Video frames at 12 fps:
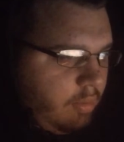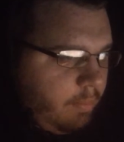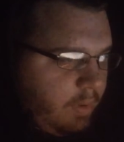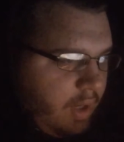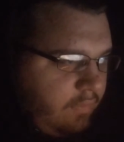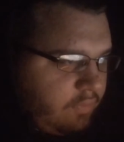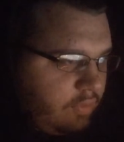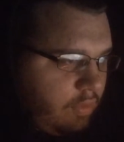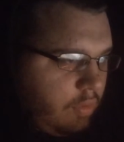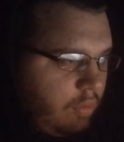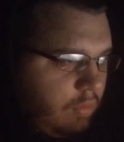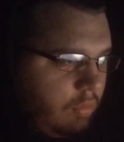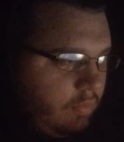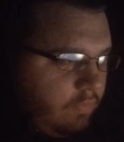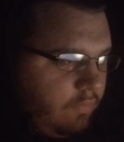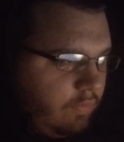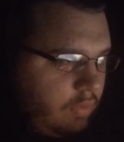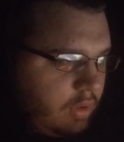But after the whole
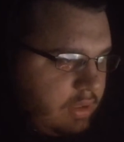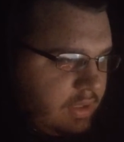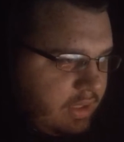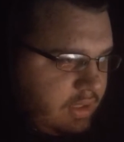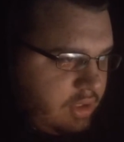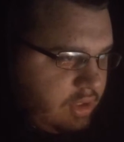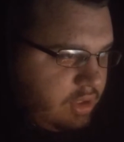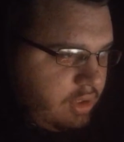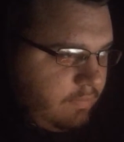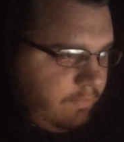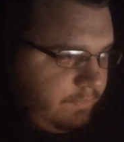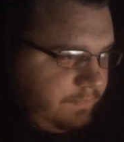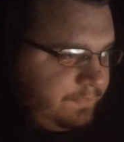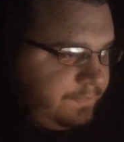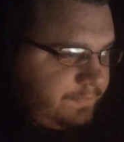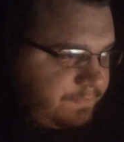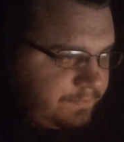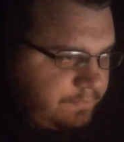Florida Texas shit.
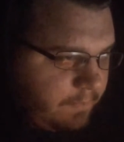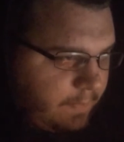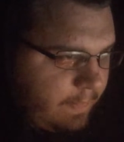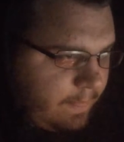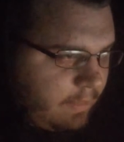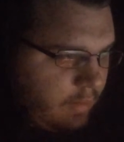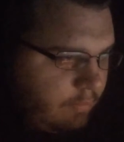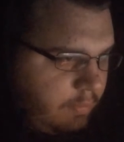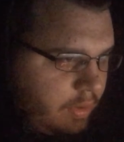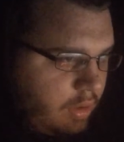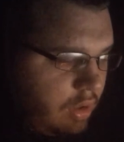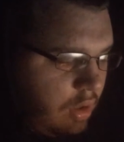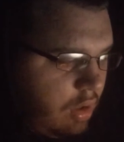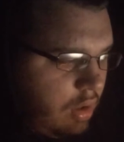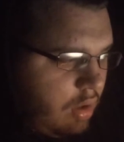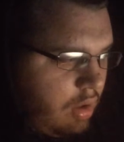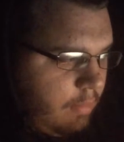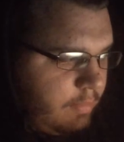But
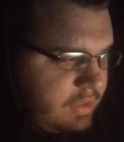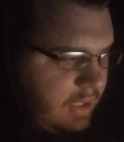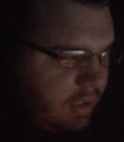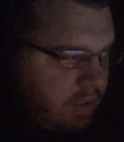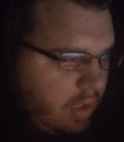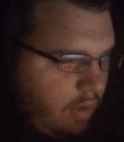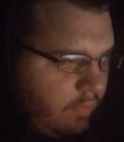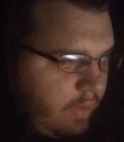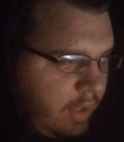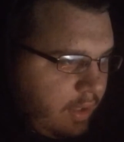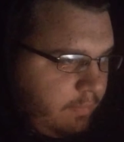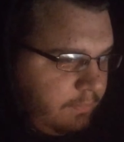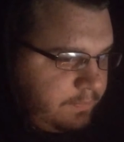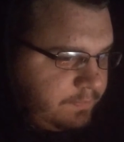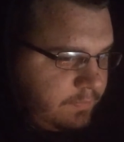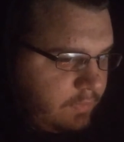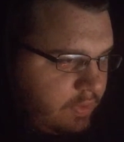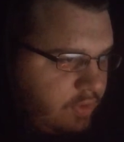besides all that
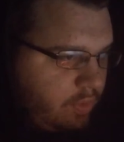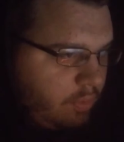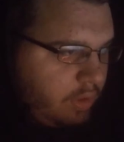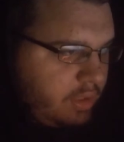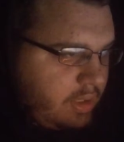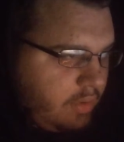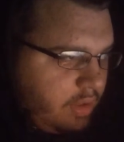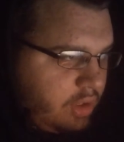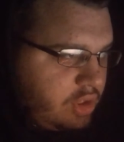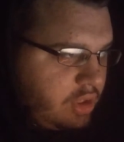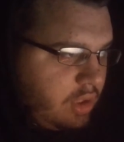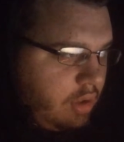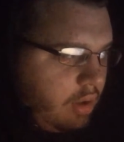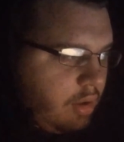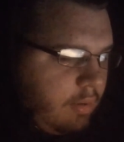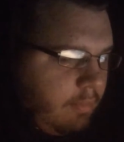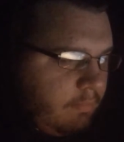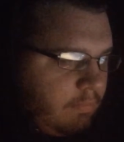storytelling shit,
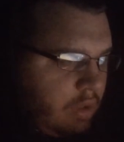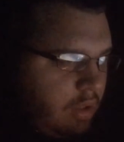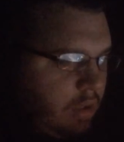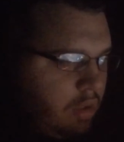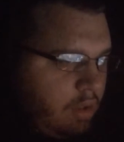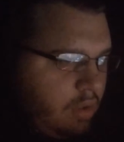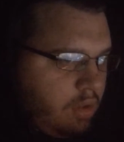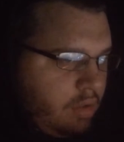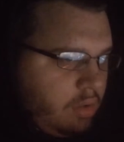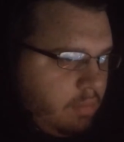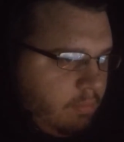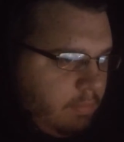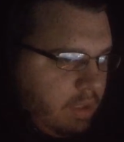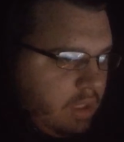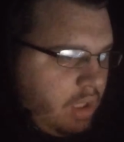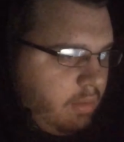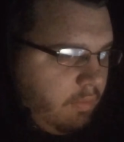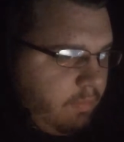me and
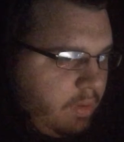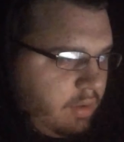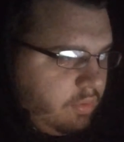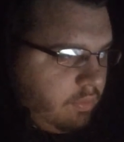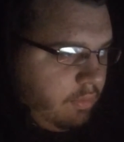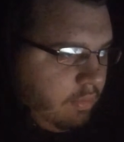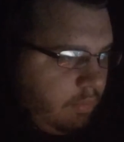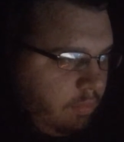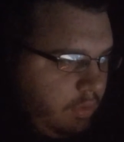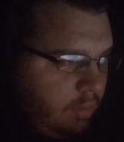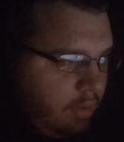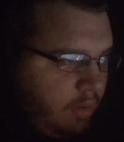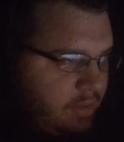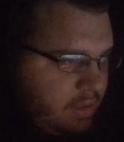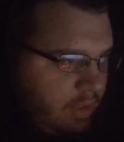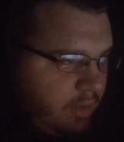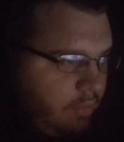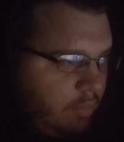him have been through a lot
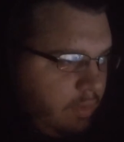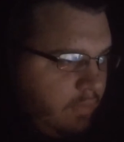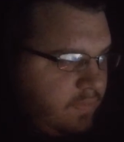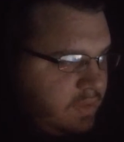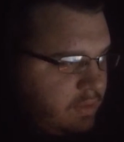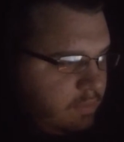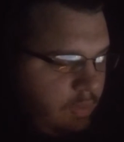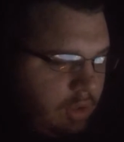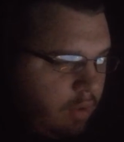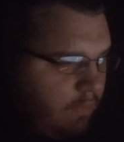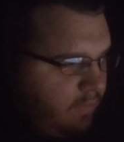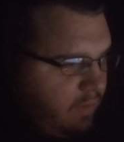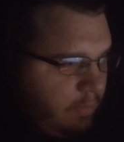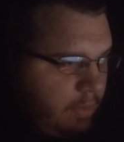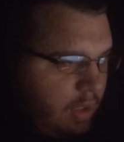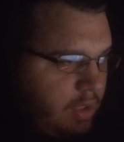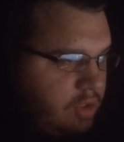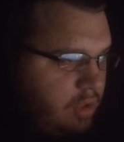together. We know everything
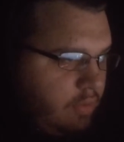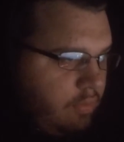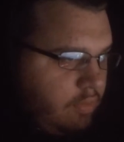about each other.